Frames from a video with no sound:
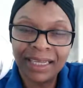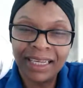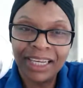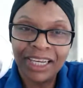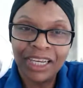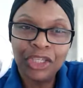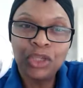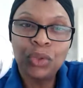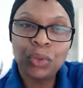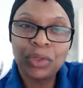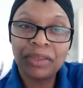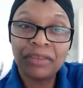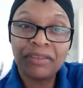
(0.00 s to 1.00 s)
You
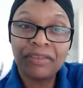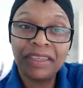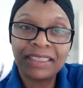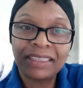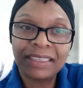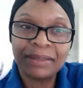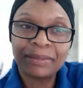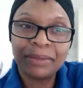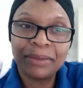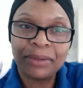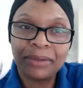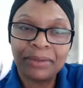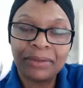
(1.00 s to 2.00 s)
were the victim
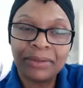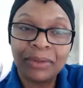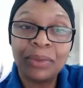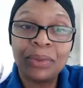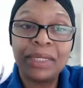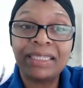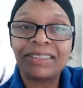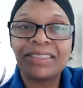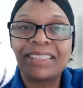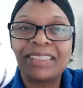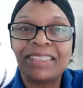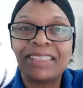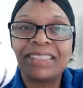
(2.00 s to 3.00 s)
who is
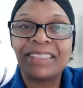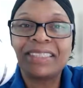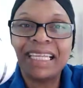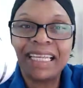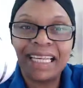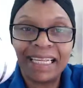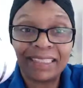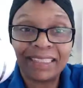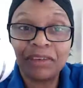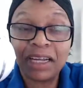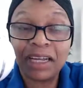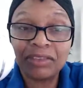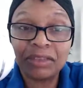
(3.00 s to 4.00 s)
today a
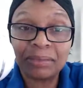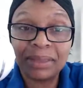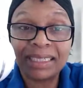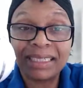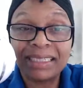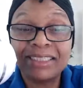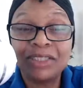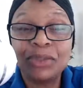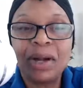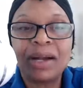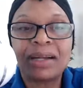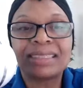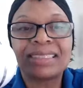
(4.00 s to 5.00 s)
survivor because you
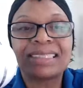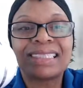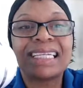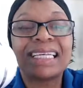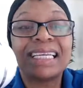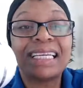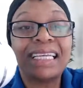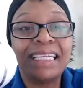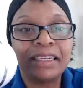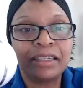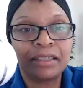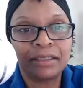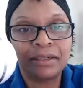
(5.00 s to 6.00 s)
are still
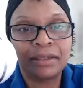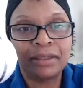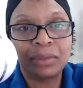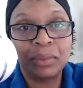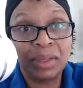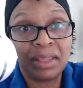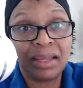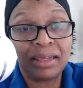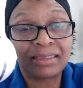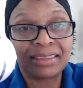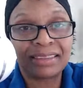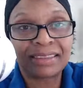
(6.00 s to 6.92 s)
here with us.